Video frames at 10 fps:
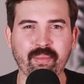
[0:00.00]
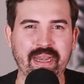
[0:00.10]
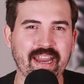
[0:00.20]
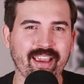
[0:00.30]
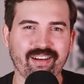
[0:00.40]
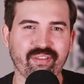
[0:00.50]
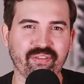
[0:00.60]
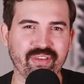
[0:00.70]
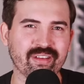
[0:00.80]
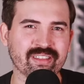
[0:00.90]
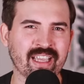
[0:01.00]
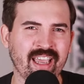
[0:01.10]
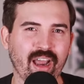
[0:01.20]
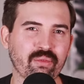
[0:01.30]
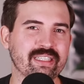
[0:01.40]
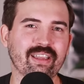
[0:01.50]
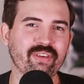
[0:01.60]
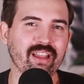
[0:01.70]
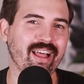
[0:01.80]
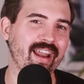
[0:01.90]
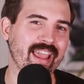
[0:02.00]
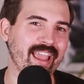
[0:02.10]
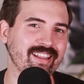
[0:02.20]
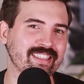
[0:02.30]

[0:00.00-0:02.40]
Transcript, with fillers: by negative reviews and receiving a lot of hate,